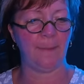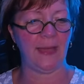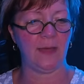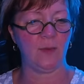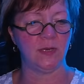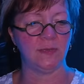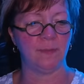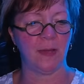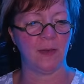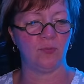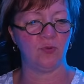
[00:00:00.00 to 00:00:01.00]
powered
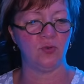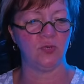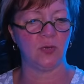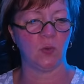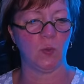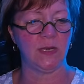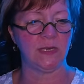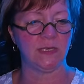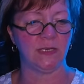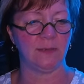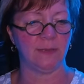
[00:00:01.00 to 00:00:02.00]
by Brewdog
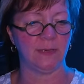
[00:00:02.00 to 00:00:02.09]
winter.